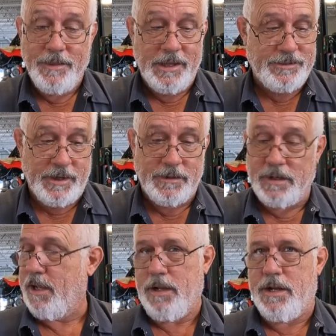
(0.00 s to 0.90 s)
that
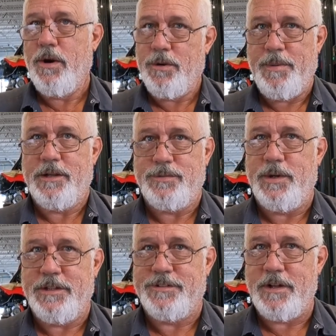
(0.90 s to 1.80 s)
sounded like a Coda bus
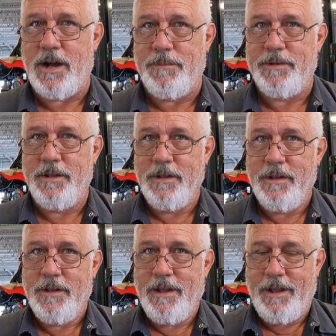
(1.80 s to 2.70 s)
when he stopped. Right.